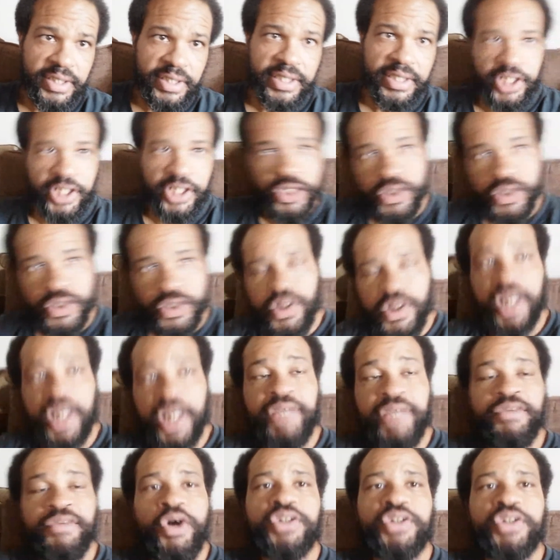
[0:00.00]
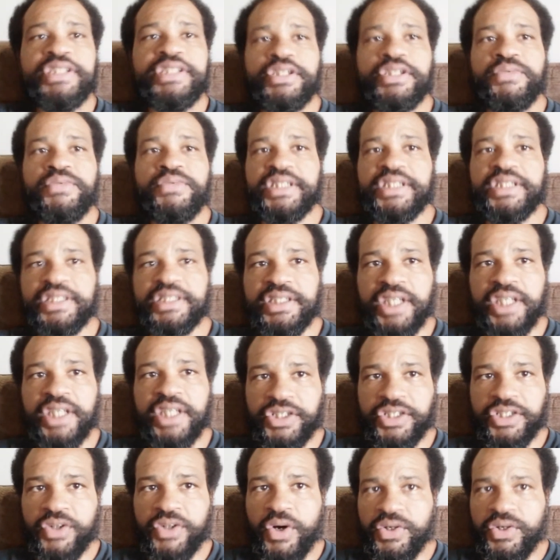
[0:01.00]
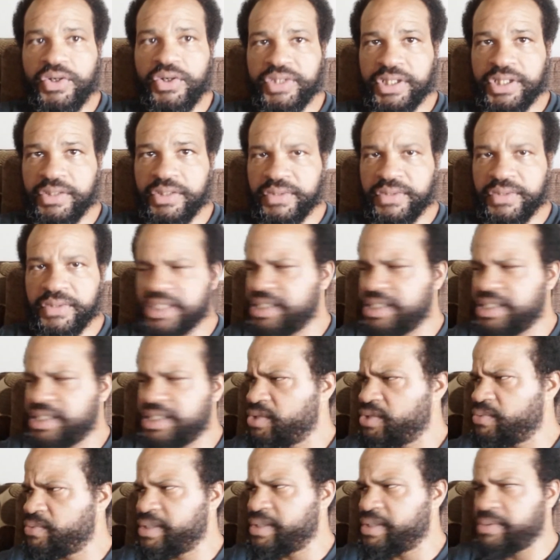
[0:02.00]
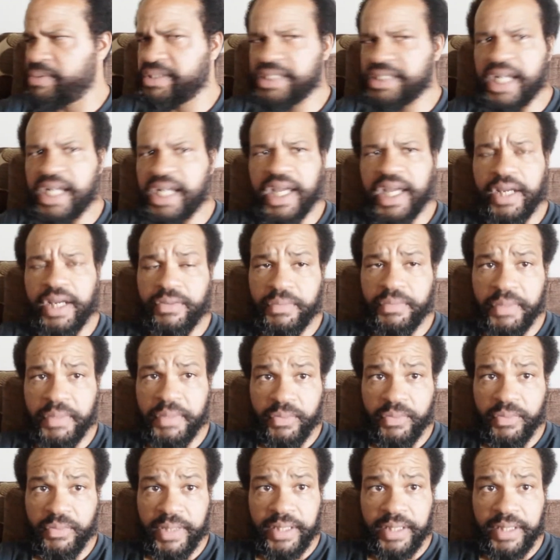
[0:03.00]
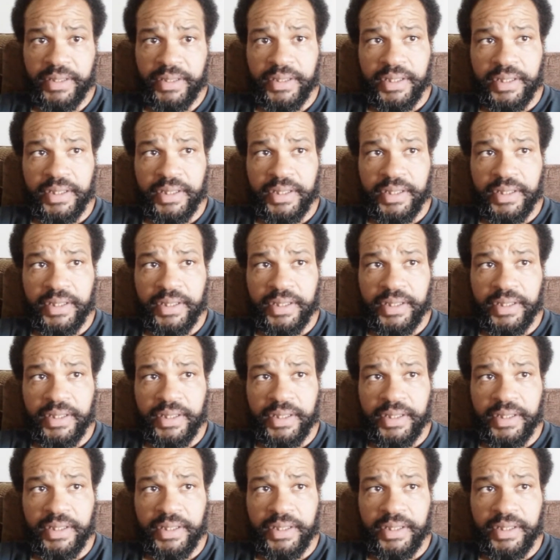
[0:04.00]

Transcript: You know, even Jose Luis Castillo. I saw Jose Luis Castillo when it was it. I can't remember when.